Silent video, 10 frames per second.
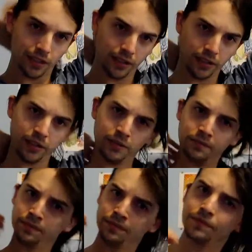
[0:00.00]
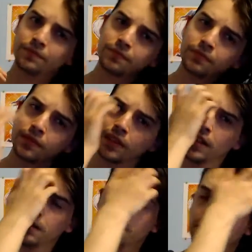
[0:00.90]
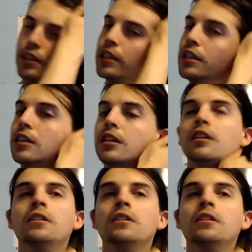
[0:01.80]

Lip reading: Um, but the